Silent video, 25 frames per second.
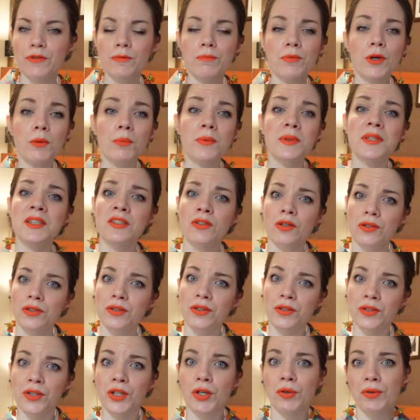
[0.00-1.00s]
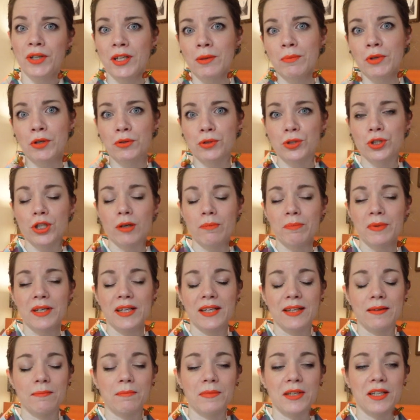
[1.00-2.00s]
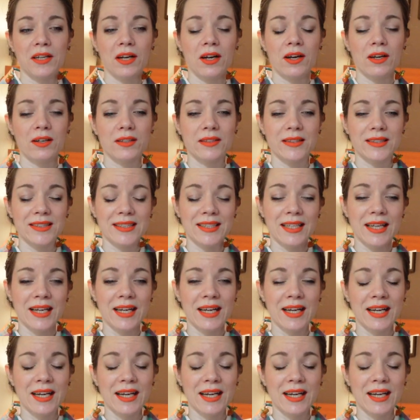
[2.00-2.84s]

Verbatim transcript: We're probably not gonna go kimono shopping because